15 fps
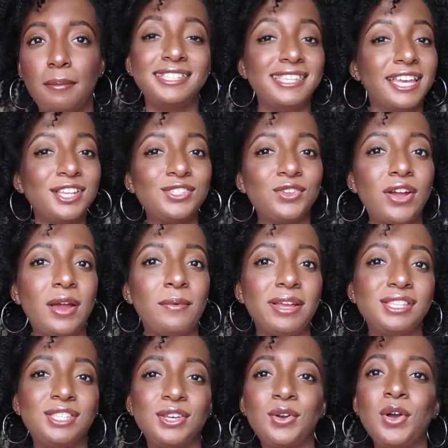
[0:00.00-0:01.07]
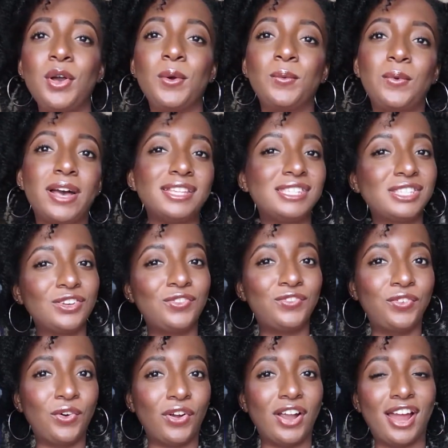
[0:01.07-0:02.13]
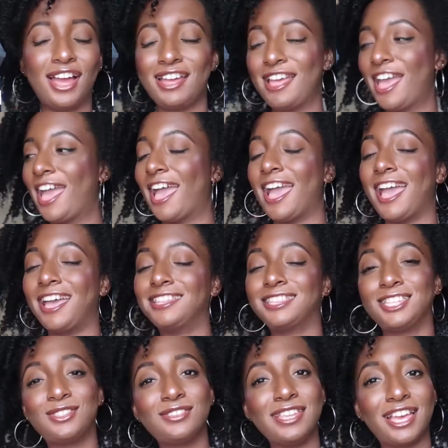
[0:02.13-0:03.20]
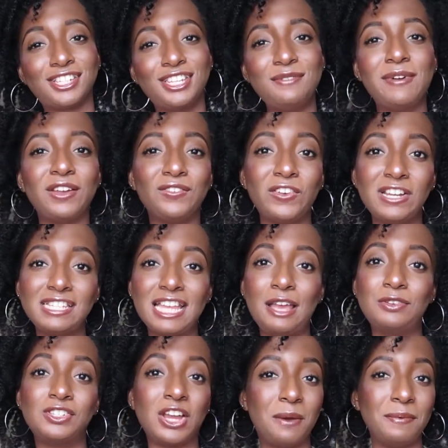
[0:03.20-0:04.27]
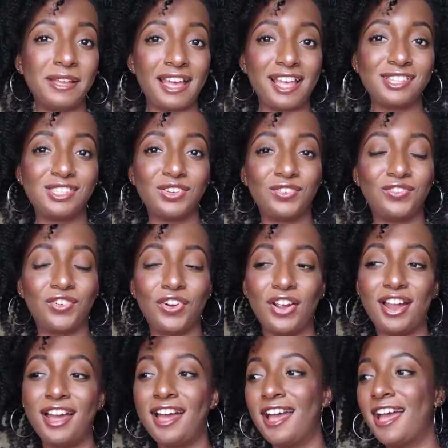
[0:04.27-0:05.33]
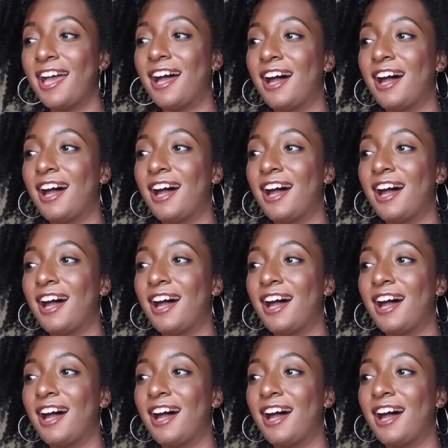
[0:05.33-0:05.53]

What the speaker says: The second store I went to was Sephora, and this was actually my first time shopping at Sephora.